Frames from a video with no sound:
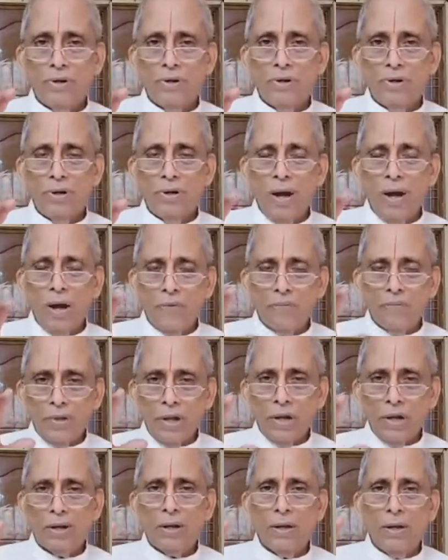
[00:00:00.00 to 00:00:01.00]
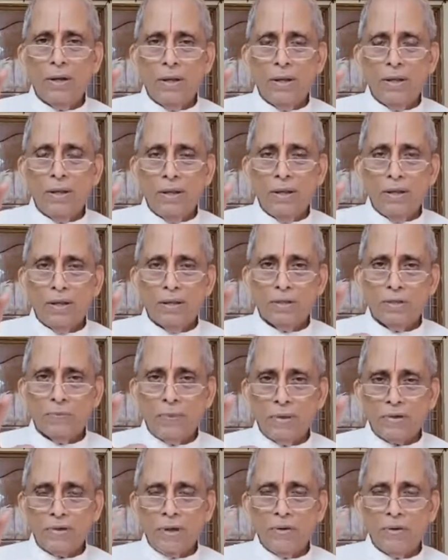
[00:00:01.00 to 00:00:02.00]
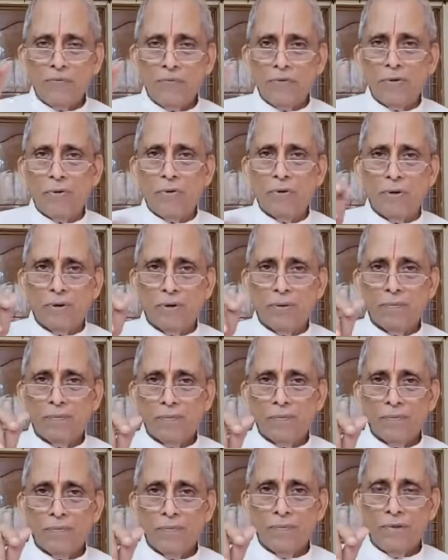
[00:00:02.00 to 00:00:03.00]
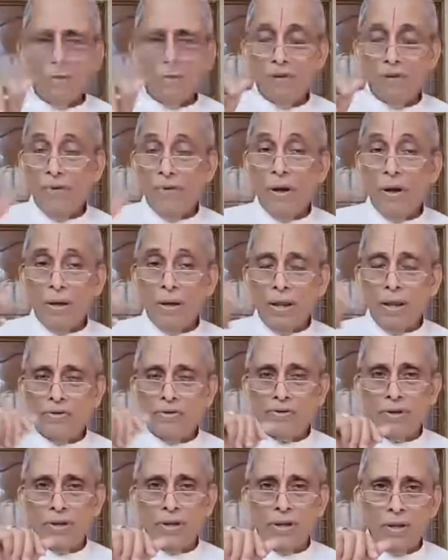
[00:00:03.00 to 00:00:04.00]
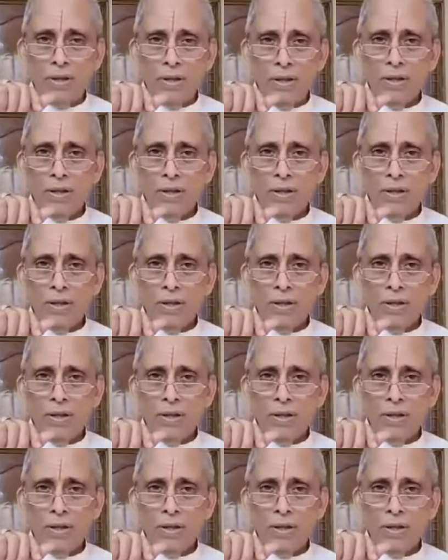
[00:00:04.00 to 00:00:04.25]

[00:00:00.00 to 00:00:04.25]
of that special food. And it's very tasty.